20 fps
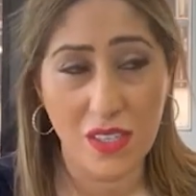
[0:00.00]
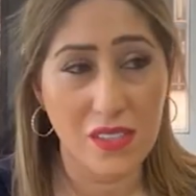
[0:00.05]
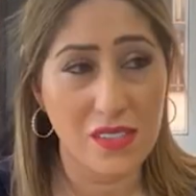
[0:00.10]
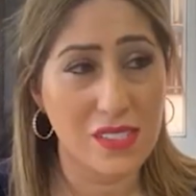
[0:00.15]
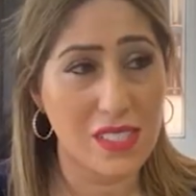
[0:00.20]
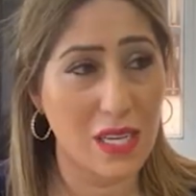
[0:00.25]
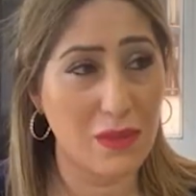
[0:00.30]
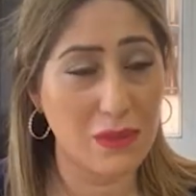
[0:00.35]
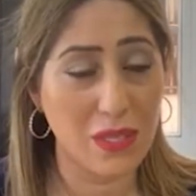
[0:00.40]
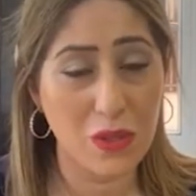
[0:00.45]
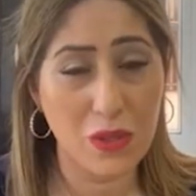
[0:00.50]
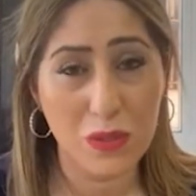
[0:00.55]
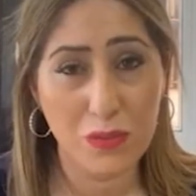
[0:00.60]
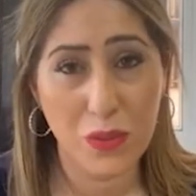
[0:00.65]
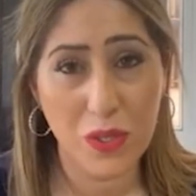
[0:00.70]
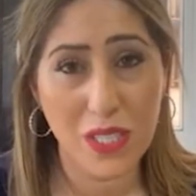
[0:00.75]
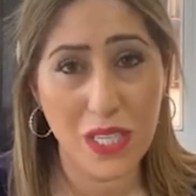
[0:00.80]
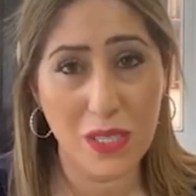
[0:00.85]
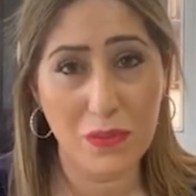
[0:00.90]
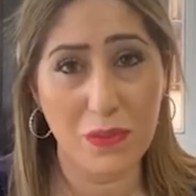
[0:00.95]
Same thing with
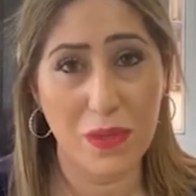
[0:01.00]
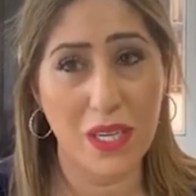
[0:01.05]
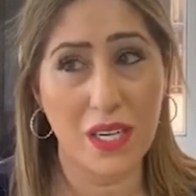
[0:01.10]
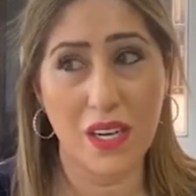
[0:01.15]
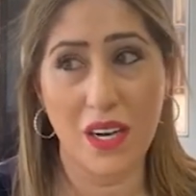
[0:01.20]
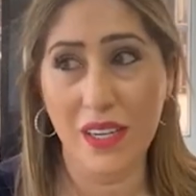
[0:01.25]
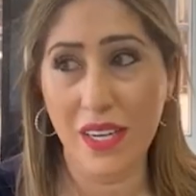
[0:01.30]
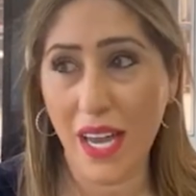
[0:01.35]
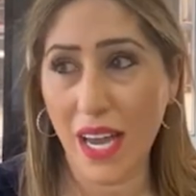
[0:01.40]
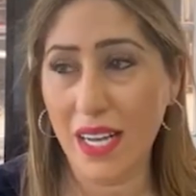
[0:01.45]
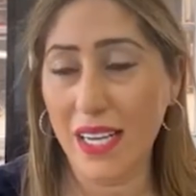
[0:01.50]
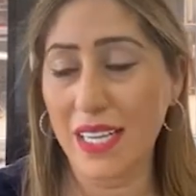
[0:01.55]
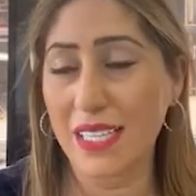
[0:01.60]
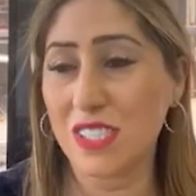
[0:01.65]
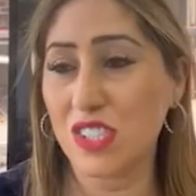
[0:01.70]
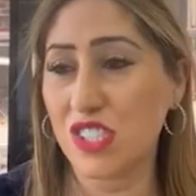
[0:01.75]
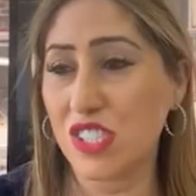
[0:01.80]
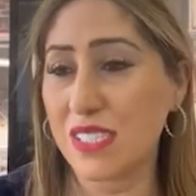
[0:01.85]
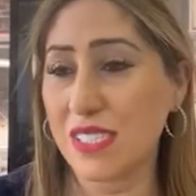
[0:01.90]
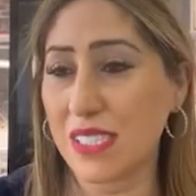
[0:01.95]
bookkeeping. Again,
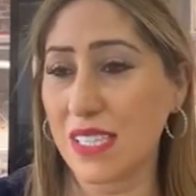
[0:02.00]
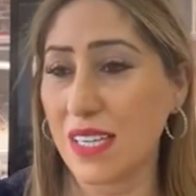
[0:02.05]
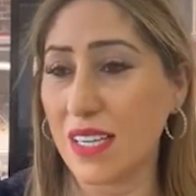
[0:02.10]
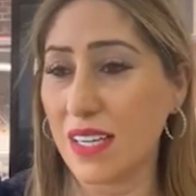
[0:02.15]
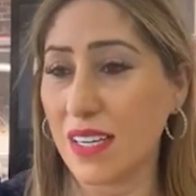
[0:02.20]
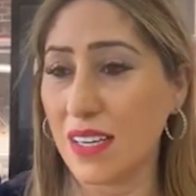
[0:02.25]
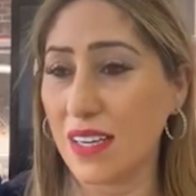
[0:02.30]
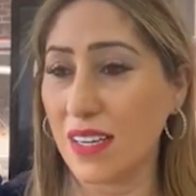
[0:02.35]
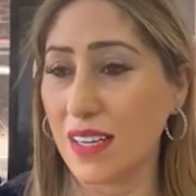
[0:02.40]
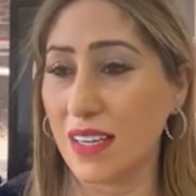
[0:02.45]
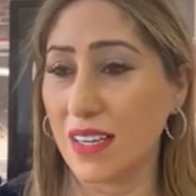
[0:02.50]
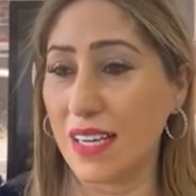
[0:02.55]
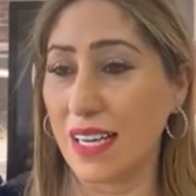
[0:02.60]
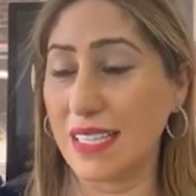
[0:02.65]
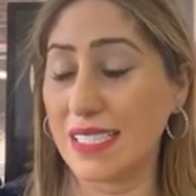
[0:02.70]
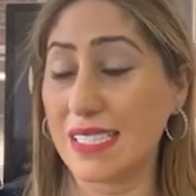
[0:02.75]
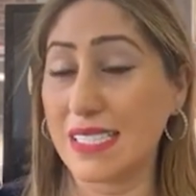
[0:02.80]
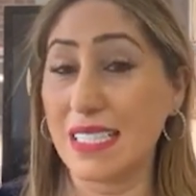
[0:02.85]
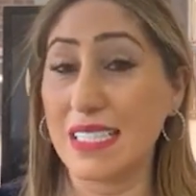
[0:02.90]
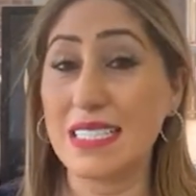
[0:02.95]

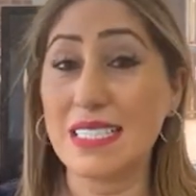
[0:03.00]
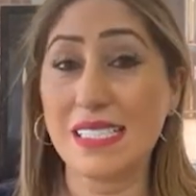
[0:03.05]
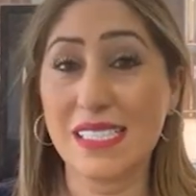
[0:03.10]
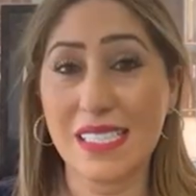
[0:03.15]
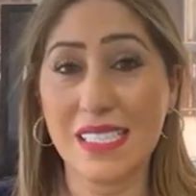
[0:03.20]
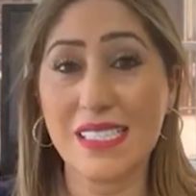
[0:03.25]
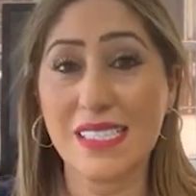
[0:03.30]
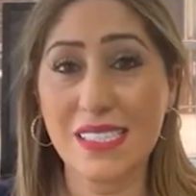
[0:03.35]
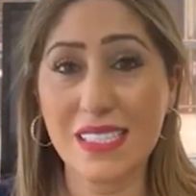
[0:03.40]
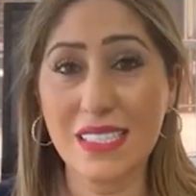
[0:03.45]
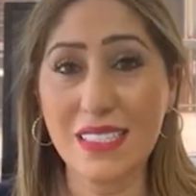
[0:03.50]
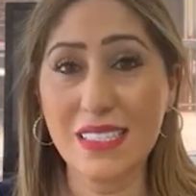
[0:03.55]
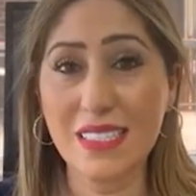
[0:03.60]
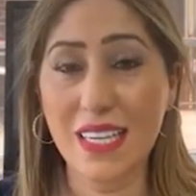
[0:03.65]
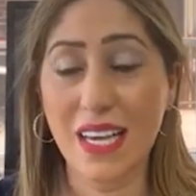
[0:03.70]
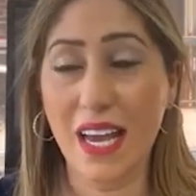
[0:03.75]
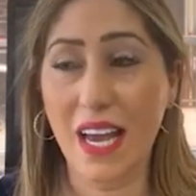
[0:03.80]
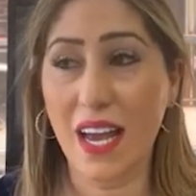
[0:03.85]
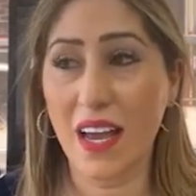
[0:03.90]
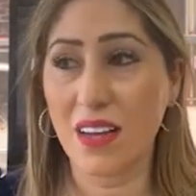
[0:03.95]
it's consistent,
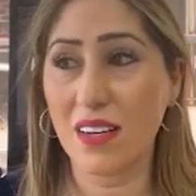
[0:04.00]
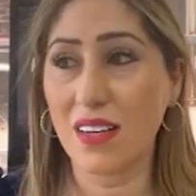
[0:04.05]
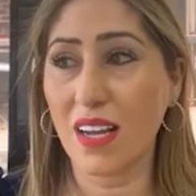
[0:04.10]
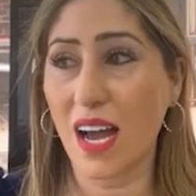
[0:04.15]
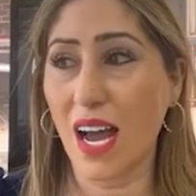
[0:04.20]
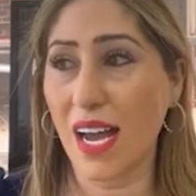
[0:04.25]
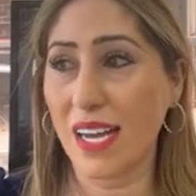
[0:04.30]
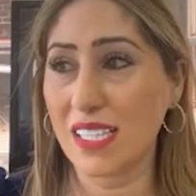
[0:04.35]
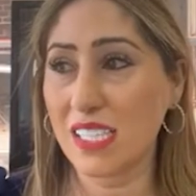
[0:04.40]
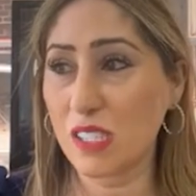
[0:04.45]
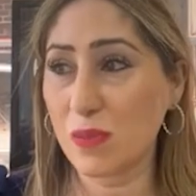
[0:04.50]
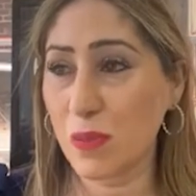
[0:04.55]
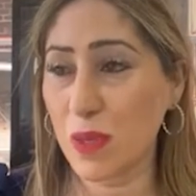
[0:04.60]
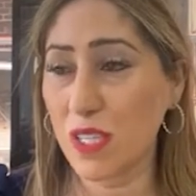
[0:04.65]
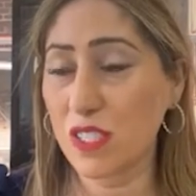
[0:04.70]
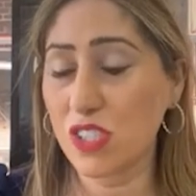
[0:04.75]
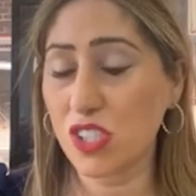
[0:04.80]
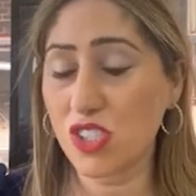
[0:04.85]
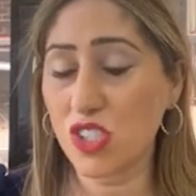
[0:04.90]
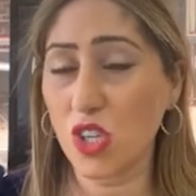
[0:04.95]
and I
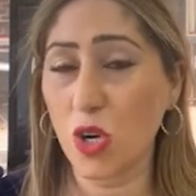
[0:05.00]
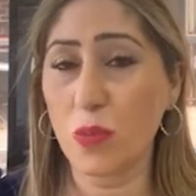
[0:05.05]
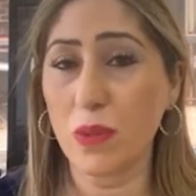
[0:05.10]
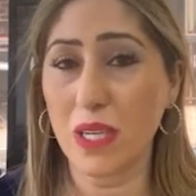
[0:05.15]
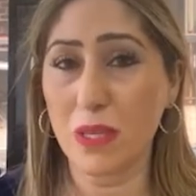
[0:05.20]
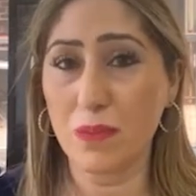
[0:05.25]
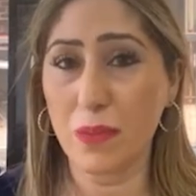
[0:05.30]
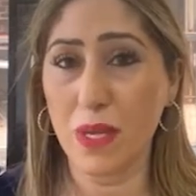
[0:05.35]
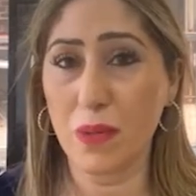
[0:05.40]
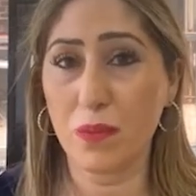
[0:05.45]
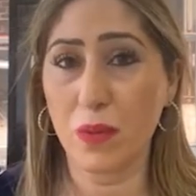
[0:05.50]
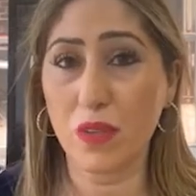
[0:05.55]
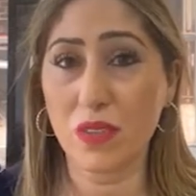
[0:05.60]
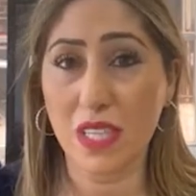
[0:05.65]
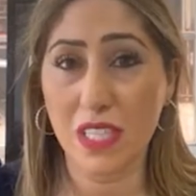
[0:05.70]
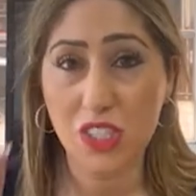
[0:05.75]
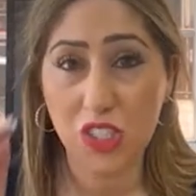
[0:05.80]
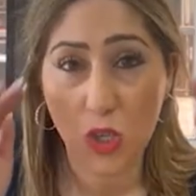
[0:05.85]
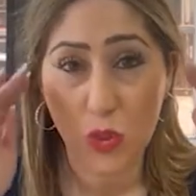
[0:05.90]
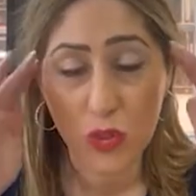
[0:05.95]
speak to so many people
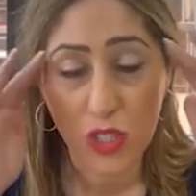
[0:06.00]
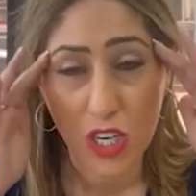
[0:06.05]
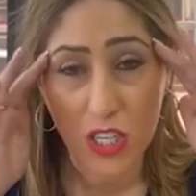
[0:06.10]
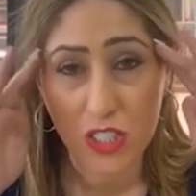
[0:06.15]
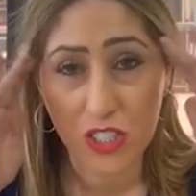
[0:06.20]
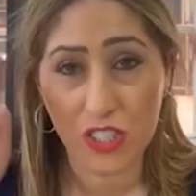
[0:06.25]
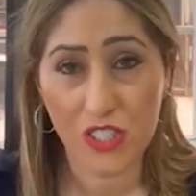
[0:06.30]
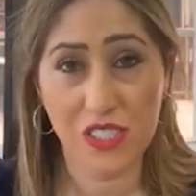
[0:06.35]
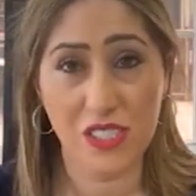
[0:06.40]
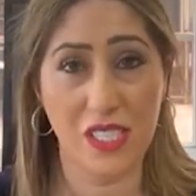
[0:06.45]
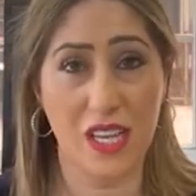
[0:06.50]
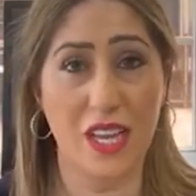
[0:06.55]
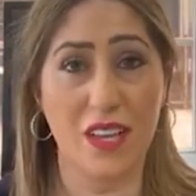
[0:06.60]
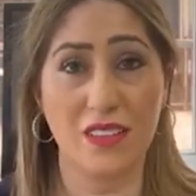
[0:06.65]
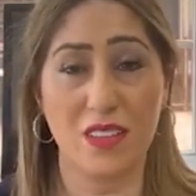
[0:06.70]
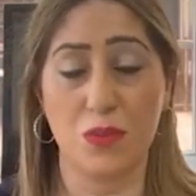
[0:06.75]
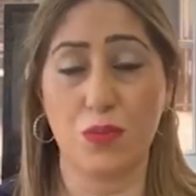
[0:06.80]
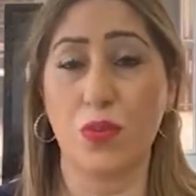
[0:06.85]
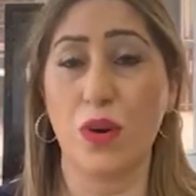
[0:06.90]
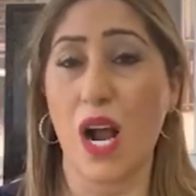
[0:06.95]
that don't
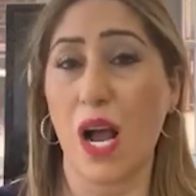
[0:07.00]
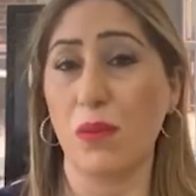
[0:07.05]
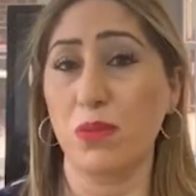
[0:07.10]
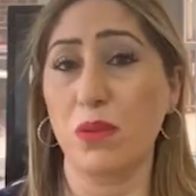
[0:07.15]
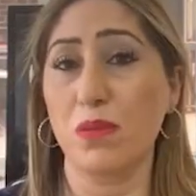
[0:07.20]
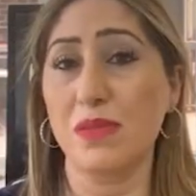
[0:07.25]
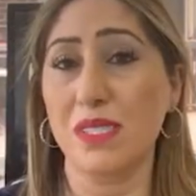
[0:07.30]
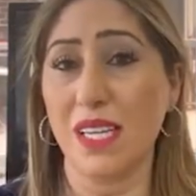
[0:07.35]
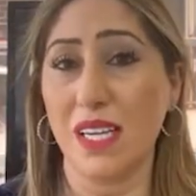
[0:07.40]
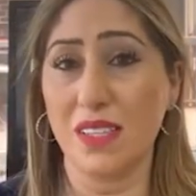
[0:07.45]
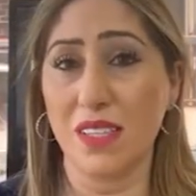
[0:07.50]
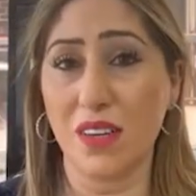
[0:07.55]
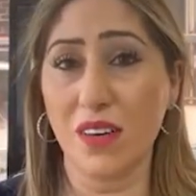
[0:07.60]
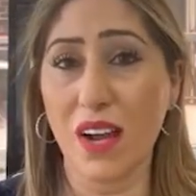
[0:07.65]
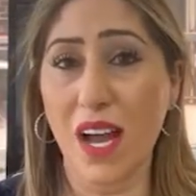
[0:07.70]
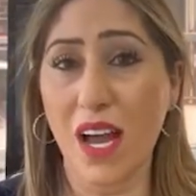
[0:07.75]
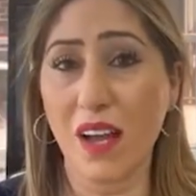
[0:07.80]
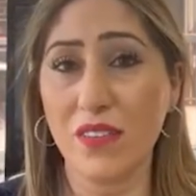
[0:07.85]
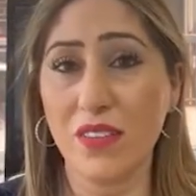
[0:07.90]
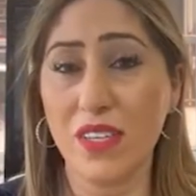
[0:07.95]
understand the problems that they're
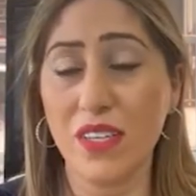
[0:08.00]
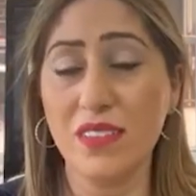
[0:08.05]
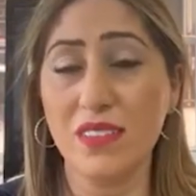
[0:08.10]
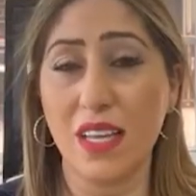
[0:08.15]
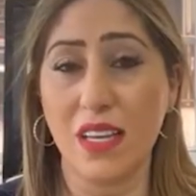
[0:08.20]
having.